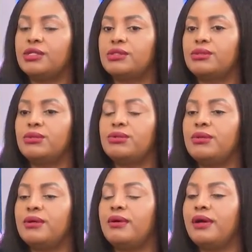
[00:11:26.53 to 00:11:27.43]

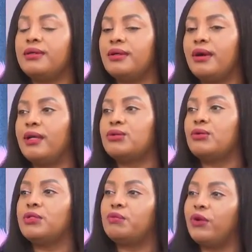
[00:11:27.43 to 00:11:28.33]
So at
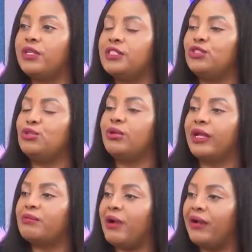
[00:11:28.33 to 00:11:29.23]
what point did you
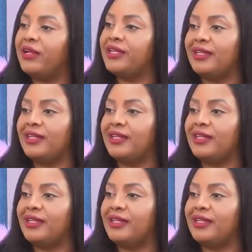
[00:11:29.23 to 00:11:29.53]
get married?